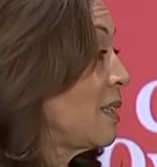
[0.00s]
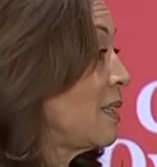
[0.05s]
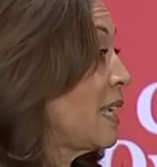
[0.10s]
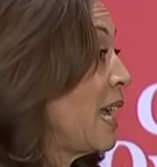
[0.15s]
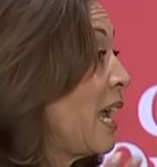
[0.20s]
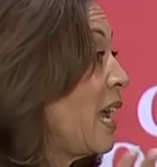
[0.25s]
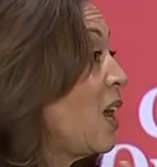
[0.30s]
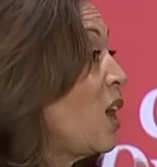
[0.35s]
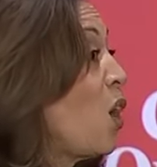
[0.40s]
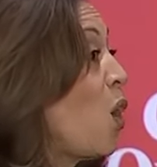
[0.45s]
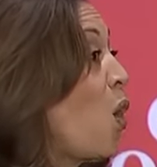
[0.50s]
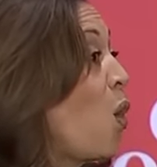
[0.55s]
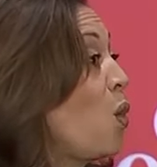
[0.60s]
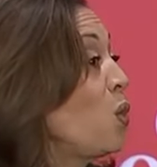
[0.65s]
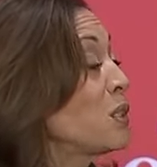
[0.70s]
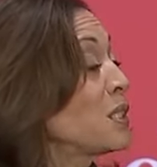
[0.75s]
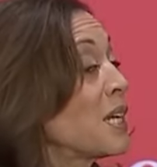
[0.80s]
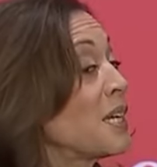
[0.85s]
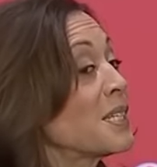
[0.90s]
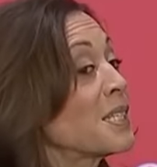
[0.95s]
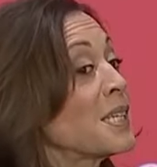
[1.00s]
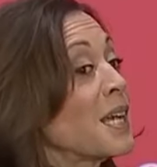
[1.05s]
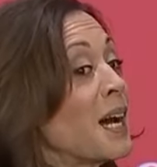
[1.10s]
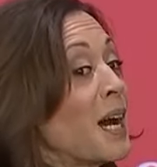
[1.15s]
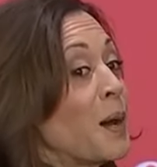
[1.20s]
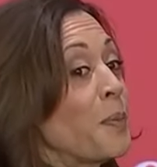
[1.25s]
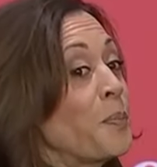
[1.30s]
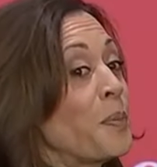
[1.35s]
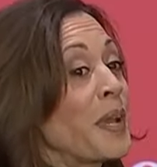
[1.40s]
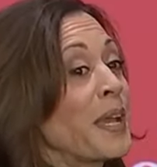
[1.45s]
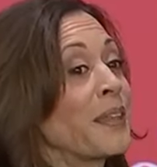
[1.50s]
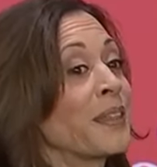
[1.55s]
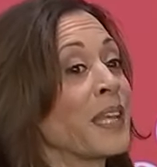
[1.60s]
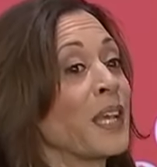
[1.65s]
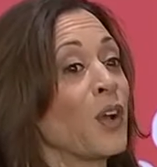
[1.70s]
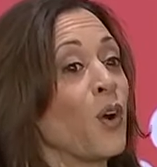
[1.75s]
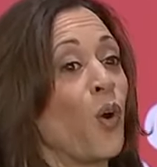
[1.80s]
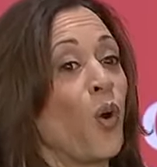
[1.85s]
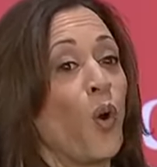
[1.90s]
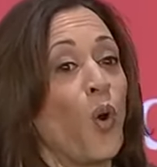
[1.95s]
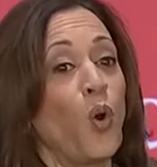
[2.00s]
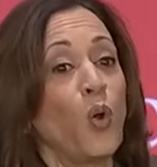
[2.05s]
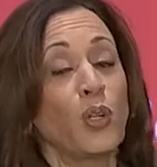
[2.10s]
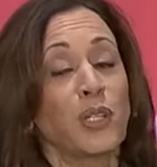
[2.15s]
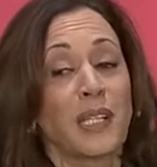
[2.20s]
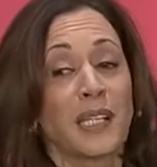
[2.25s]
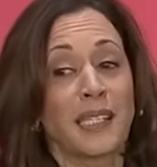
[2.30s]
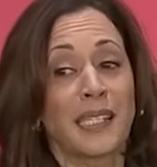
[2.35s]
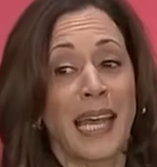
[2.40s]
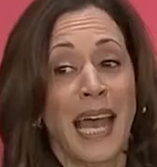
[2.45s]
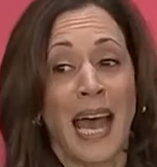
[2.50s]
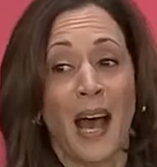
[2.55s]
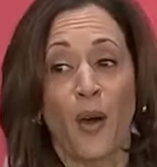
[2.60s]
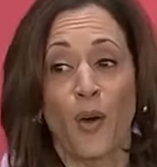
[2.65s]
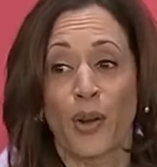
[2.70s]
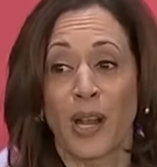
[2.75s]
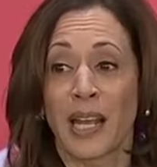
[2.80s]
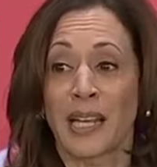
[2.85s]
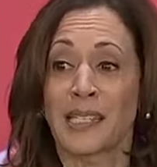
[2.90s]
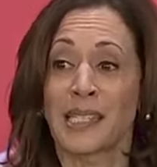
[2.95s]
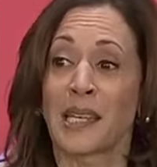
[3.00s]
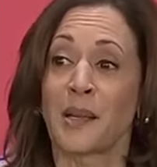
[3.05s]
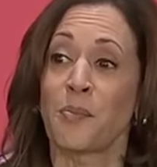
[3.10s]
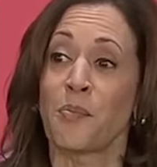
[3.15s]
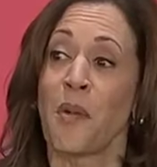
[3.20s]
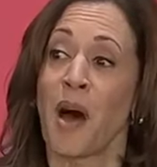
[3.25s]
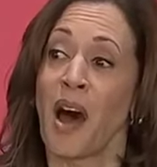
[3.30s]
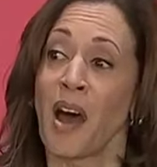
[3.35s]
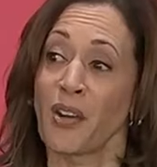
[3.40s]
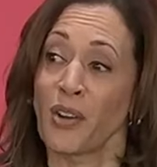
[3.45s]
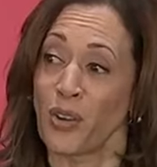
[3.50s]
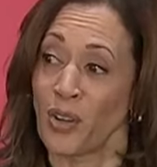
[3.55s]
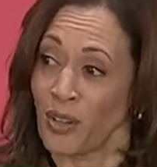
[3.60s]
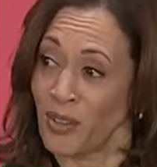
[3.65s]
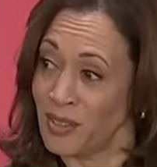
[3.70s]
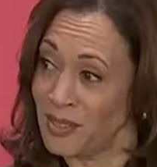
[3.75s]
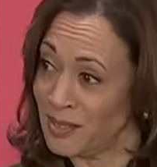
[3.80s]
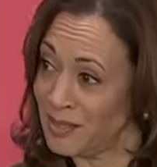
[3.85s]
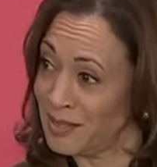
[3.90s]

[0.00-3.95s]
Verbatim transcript: they hold us up and they hold us out as a model.